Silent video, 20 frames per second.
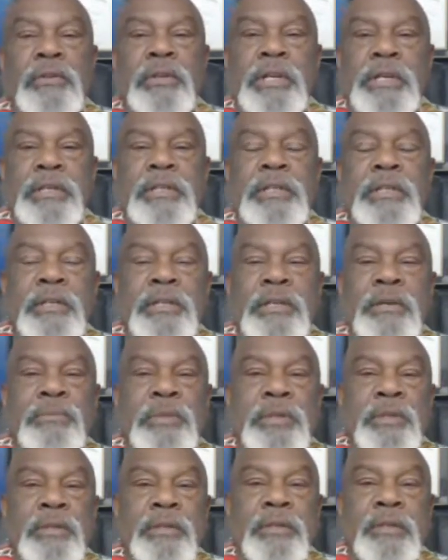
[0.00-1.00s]
What make
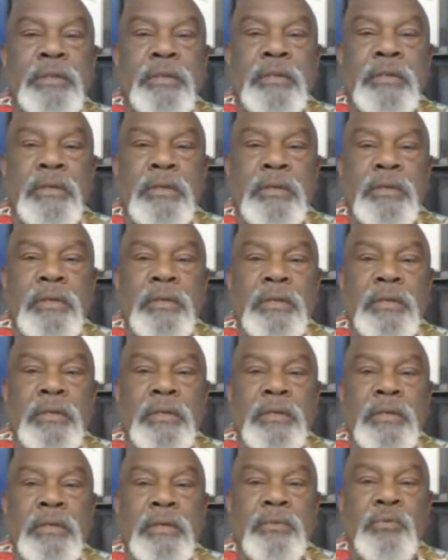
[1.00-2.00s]
you want to hear this
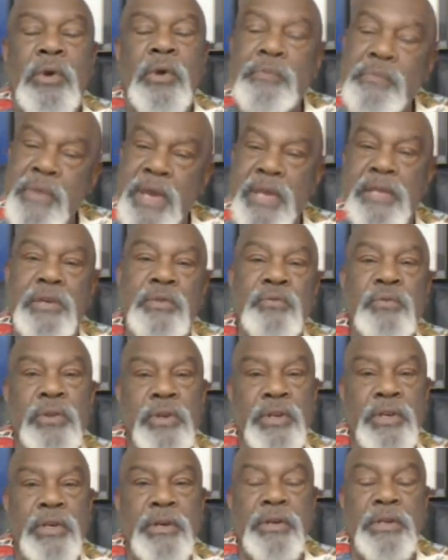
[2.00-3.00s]
motherfucking shit? Why? Because you
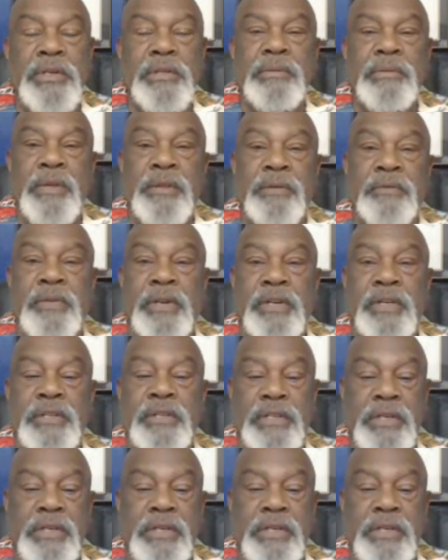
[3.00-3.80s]
want to be in the game?